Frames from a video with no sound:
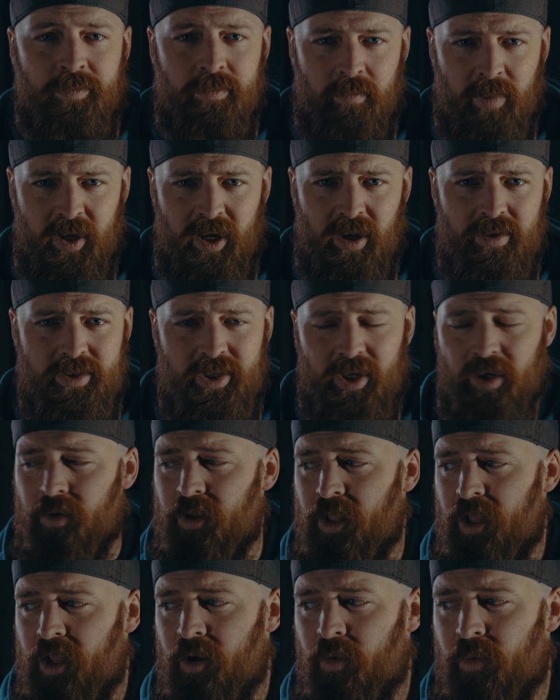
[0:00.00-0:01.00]
But also
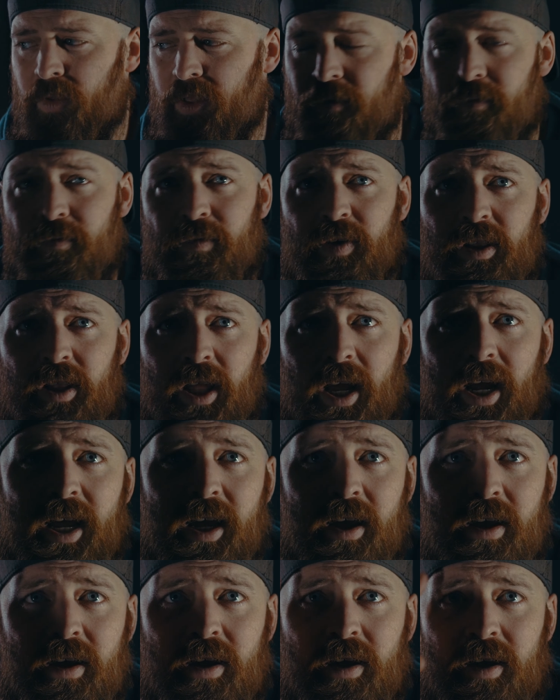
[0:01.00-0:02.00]
with our fill
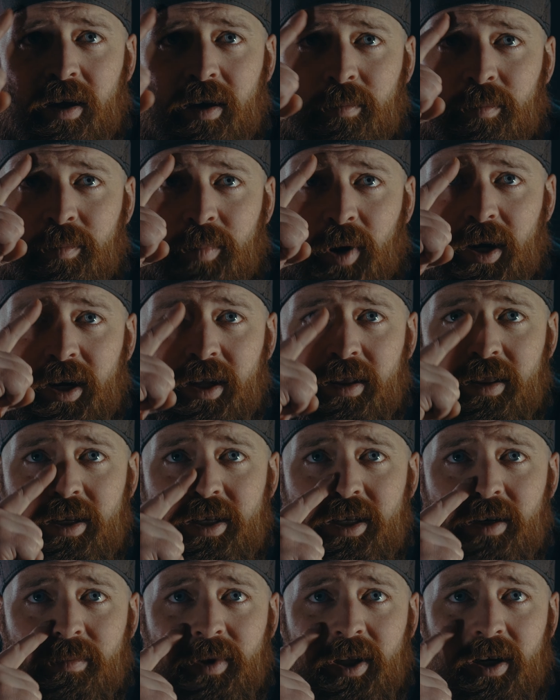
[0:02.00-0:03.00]
light, brightening
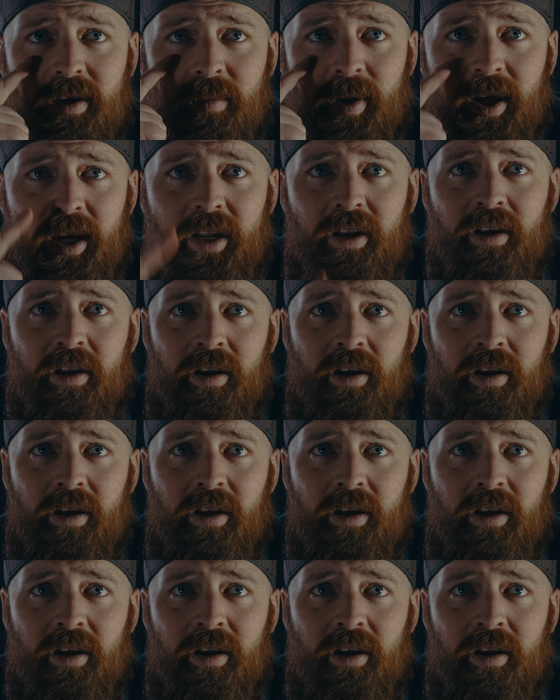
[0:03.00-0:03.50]
this up a little bit,